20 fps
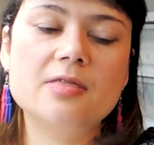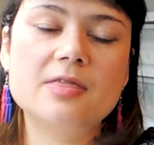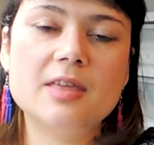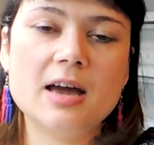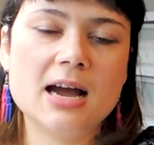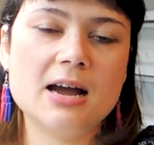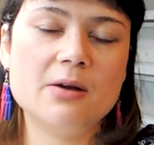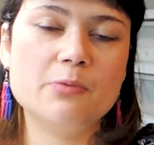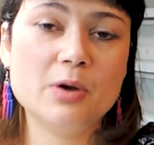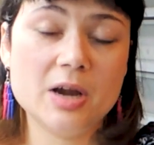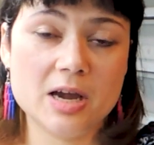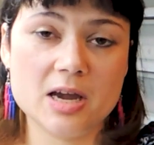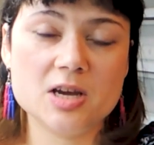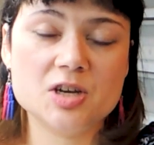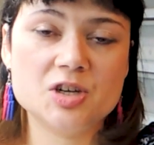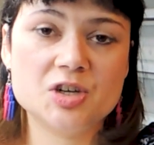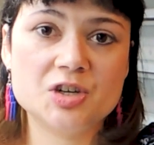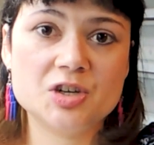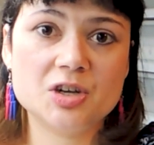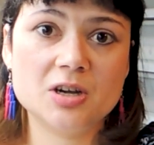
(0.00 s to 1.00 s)
that
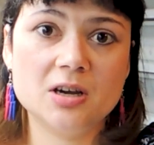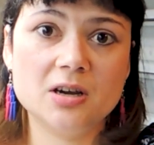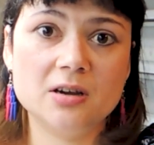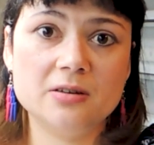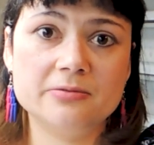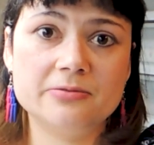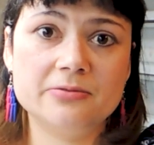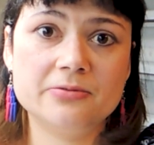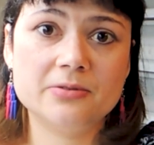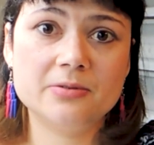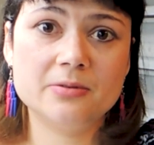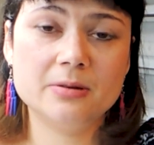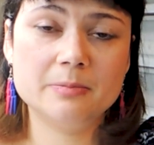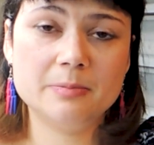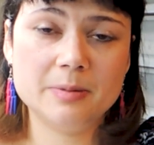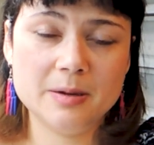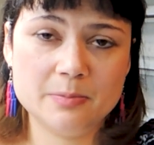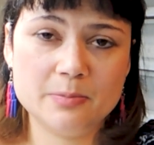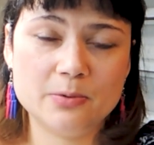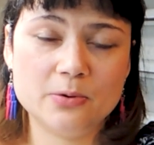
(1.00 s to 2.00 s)
wish of
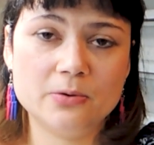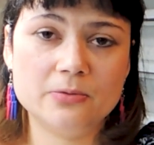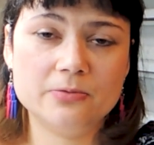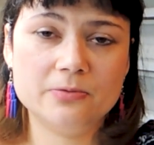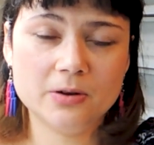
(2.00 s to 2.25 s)
people